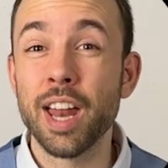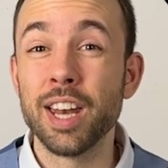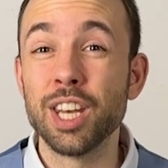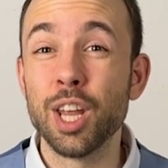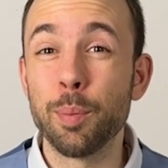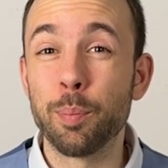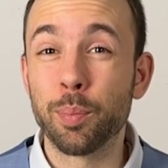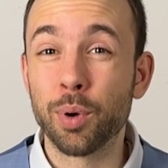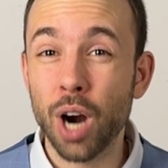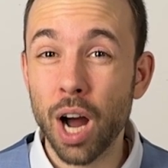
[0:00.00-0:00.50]
the
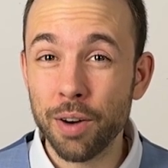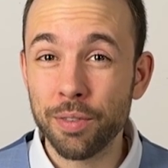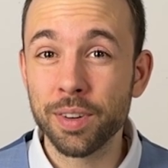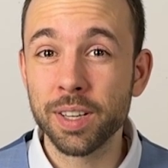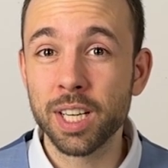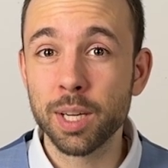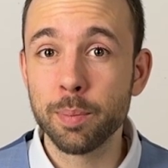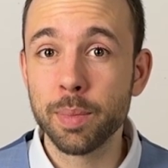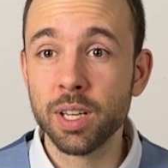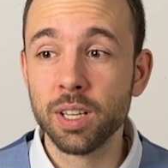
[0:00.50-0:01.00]

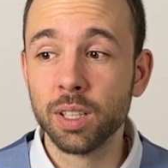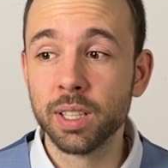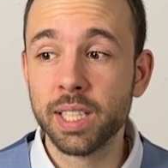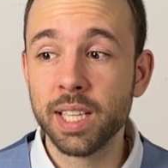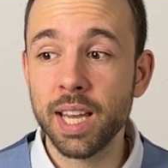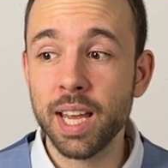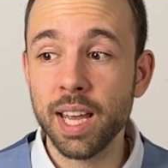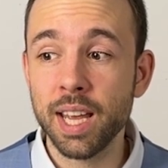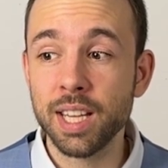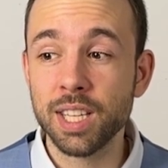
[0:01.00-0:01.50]

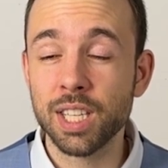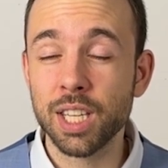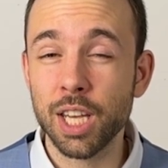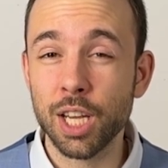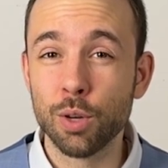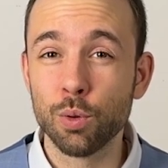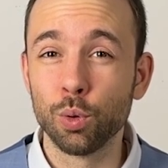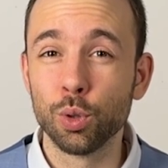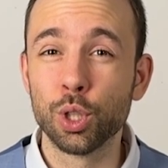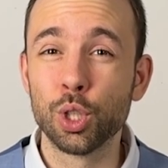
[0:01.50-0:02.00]
profitability is
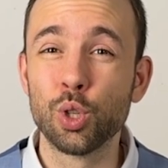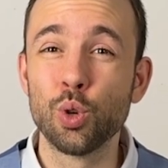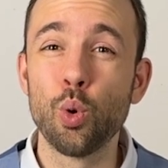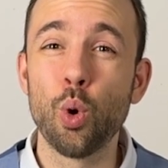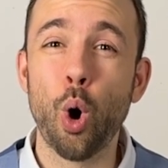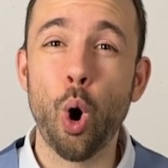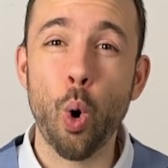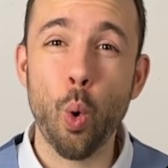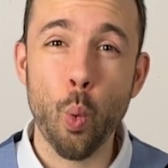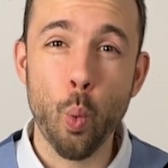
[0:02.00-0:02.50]
equal
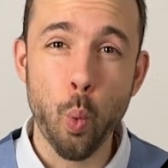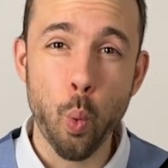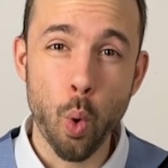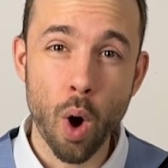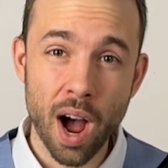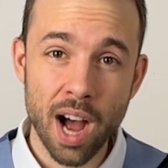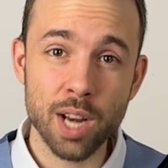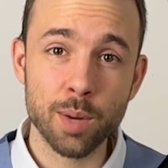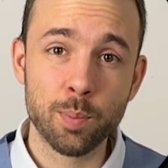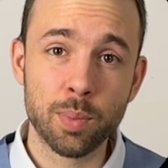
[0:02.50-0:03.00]
to
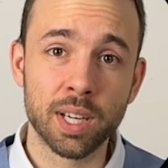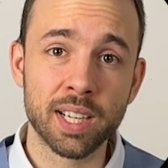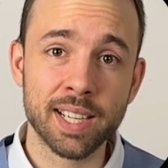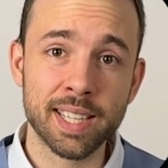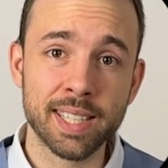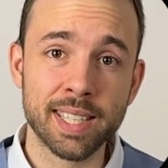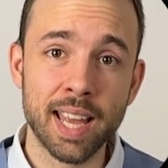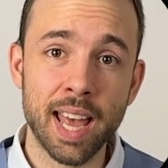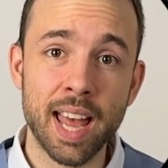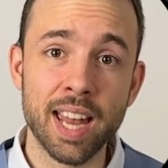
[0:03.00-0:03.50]

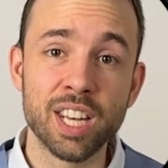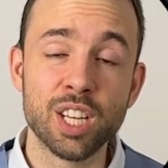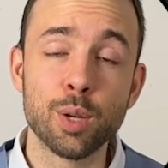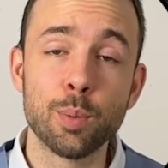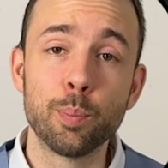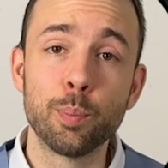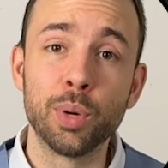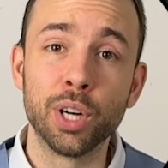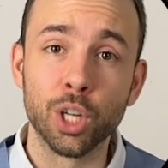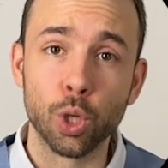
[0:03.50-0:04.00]
1%
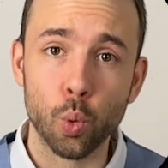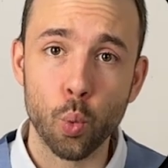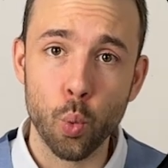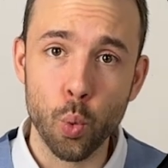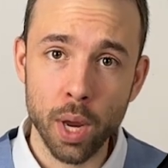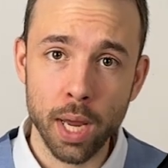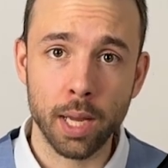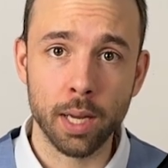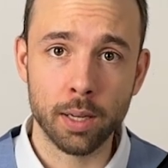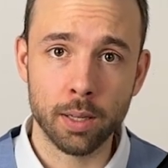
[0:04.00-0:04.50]
per week.